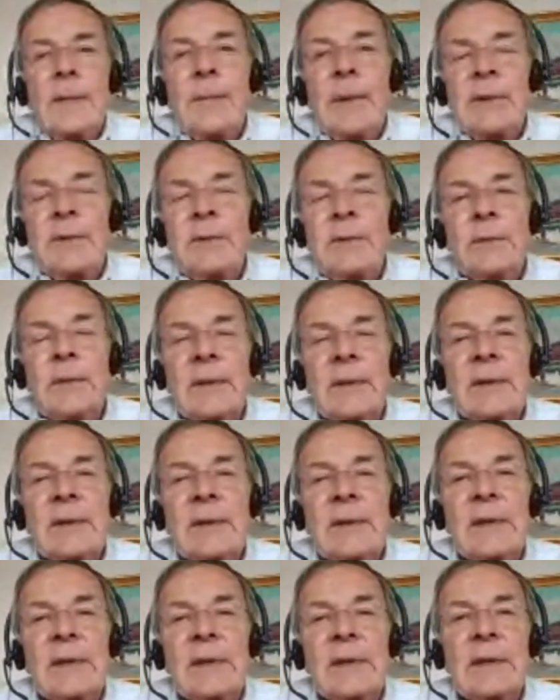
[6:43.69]
But you look at
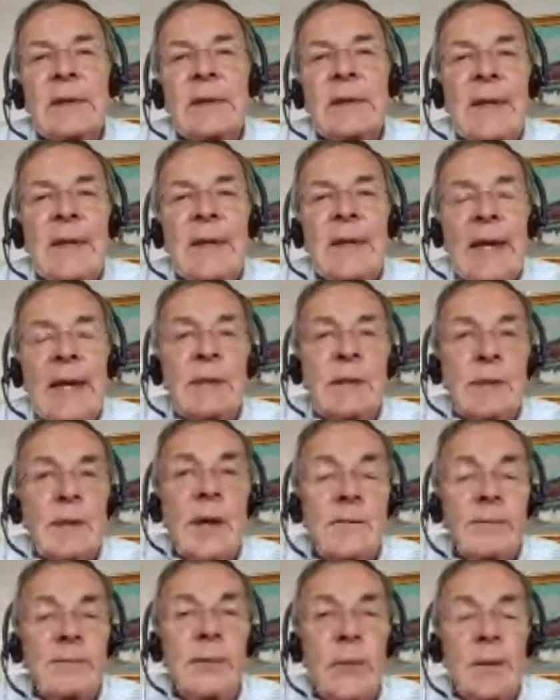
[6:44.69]
that, there are
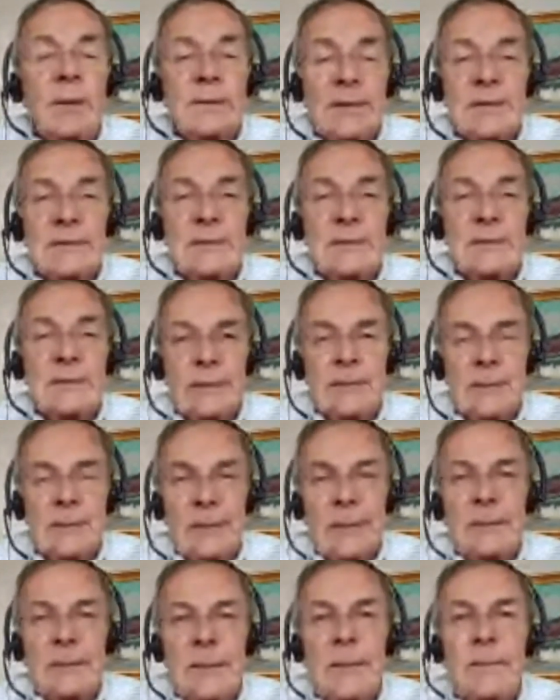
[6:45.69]
4, just
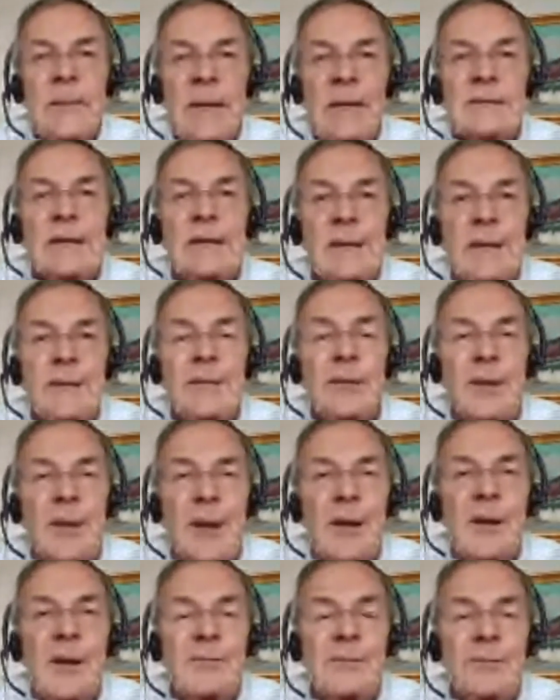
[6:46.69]
amazingly, there
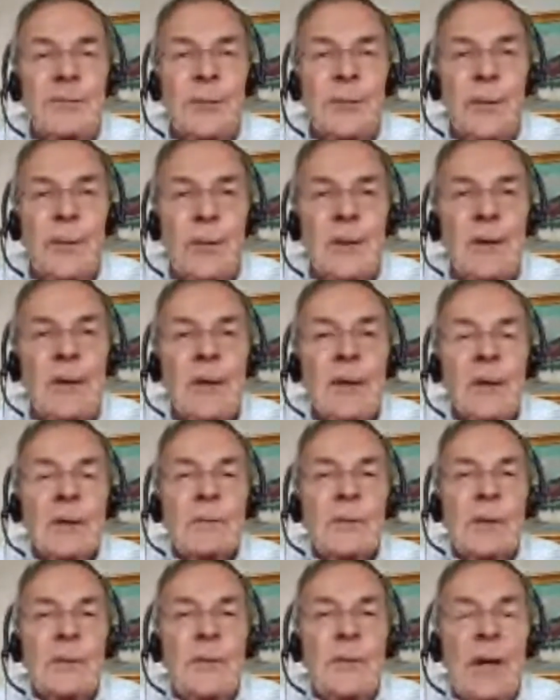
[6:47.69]
are 4
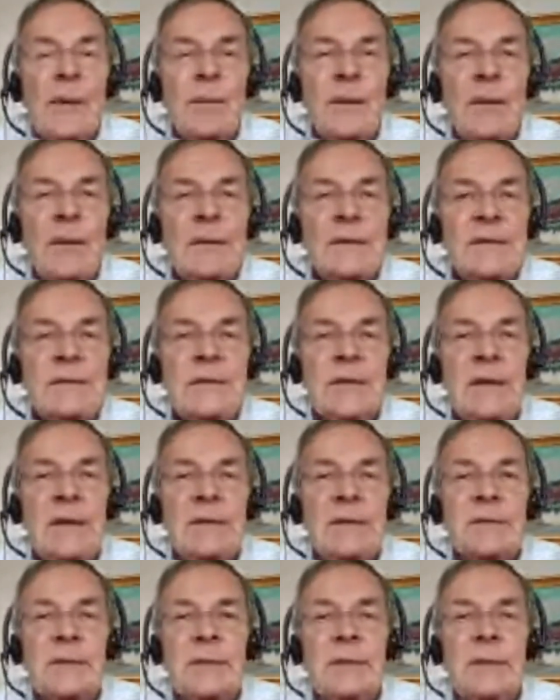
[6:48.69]
Republican
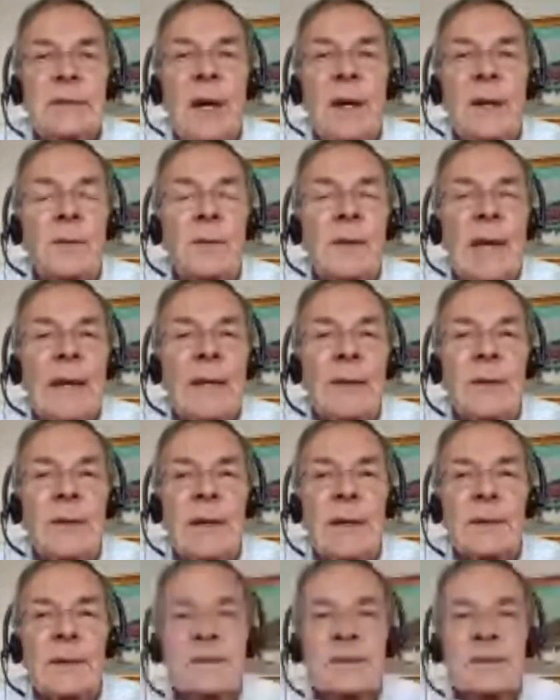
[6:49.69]
seats: Colorado,
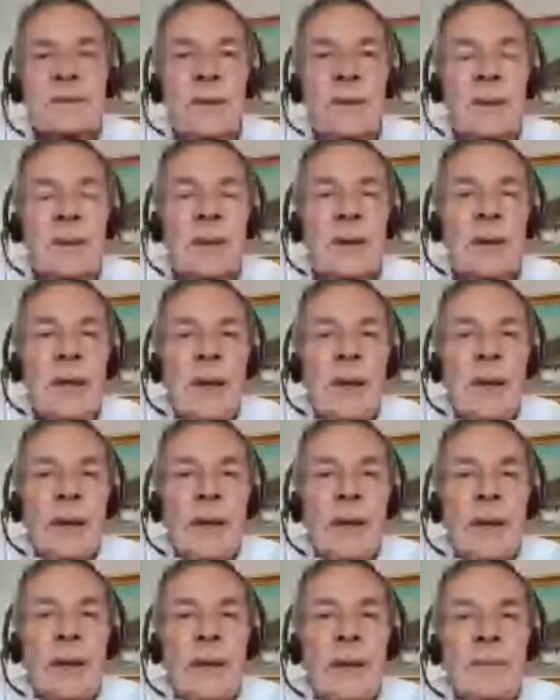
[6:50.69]
Arizona,
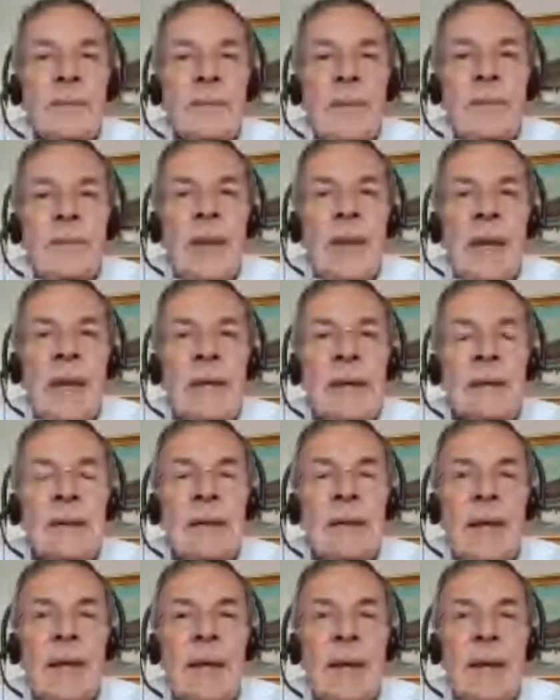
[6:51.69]
Maine,
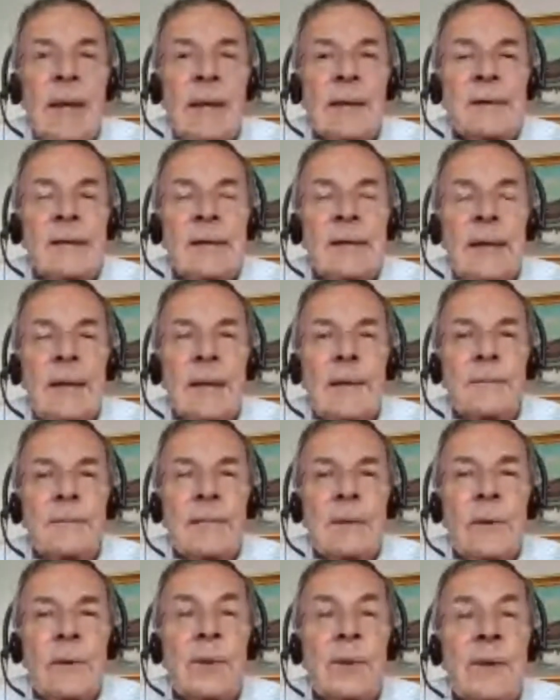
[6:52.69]
and
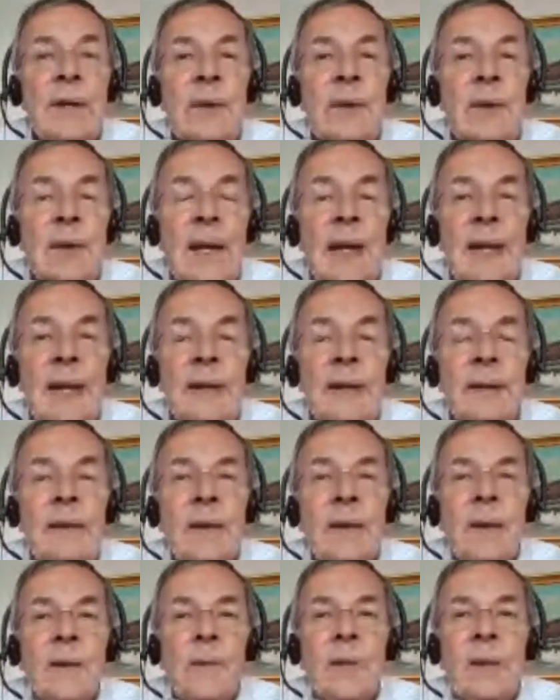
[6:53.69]
North Carolina,
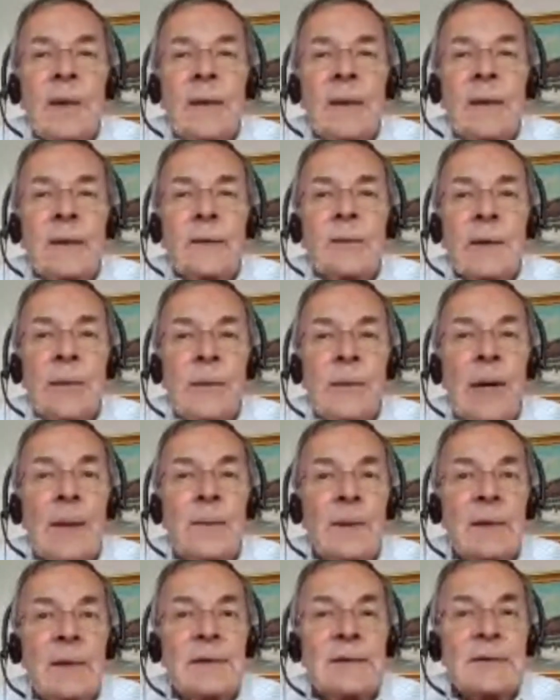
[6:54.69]
where the
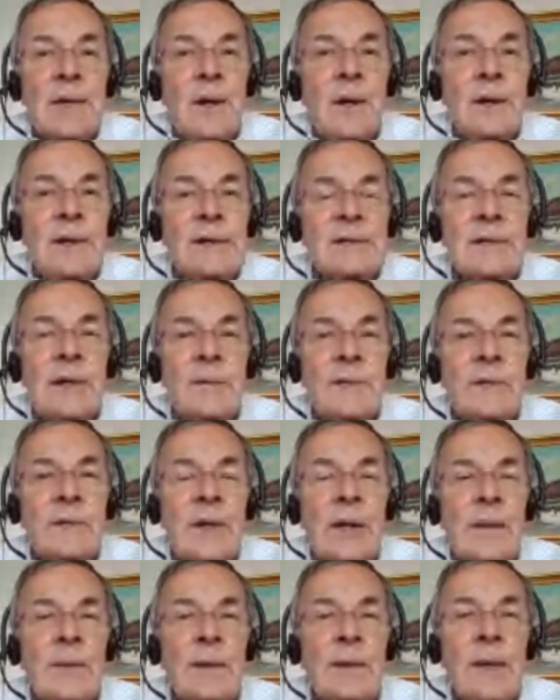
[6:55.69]
Republicans are in some
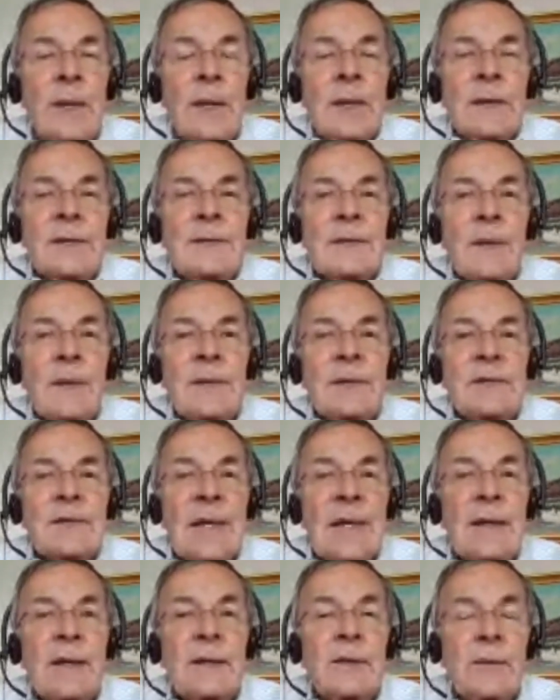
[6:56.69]
trouble. So the
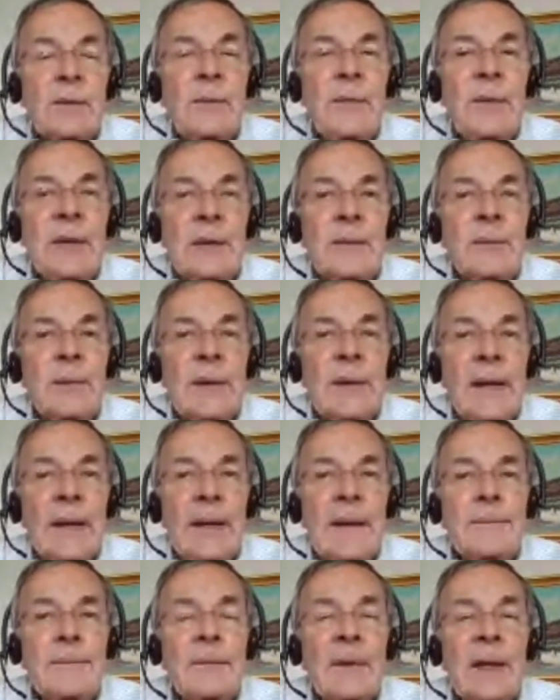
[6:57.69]
Senate could be in play.
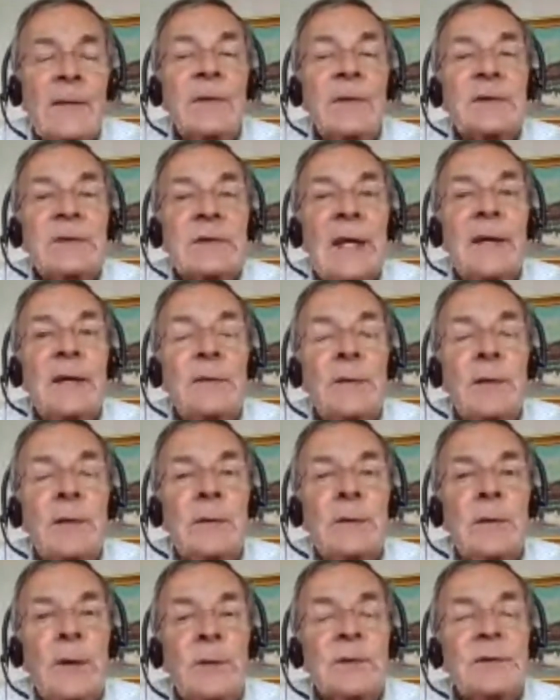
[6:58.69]
If the Senate
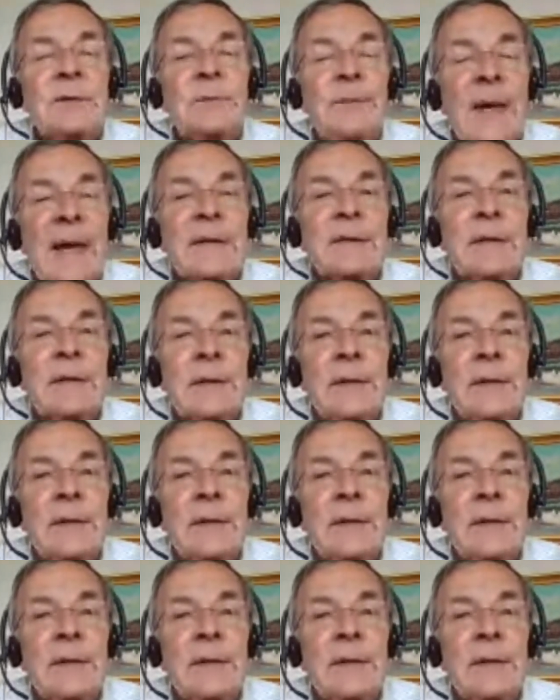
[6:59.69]
goes back to the